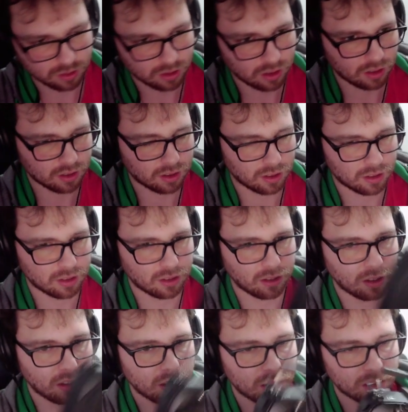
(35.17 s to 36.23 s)

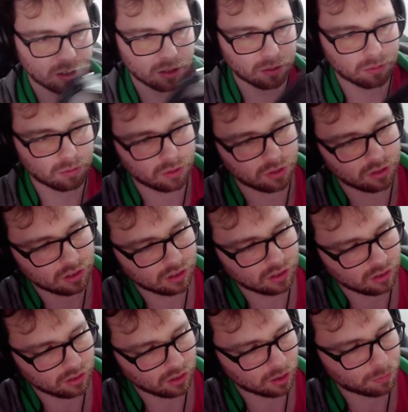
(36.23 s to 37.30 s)
TX16S with
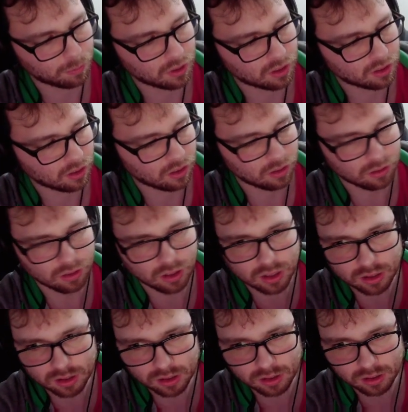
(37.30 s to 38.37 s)
Express
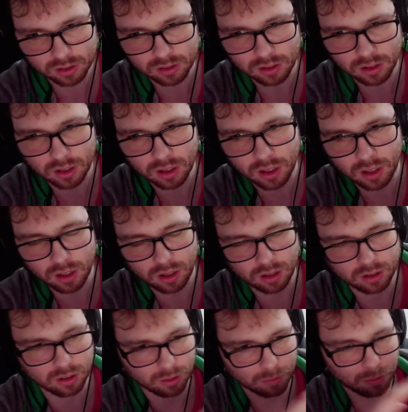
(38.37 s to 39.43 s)
LRS. I'll
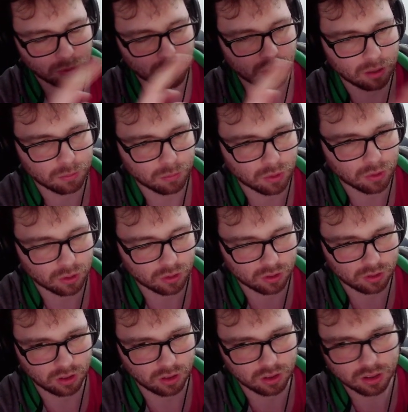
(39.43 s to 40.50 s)
talk about that more in
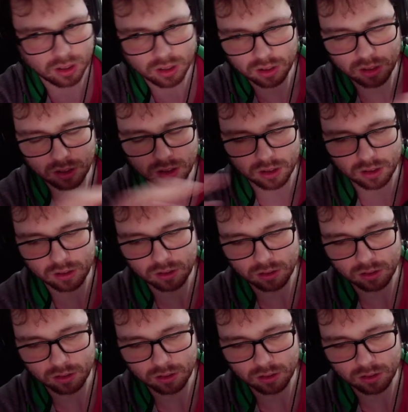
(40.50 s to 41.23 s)
a second.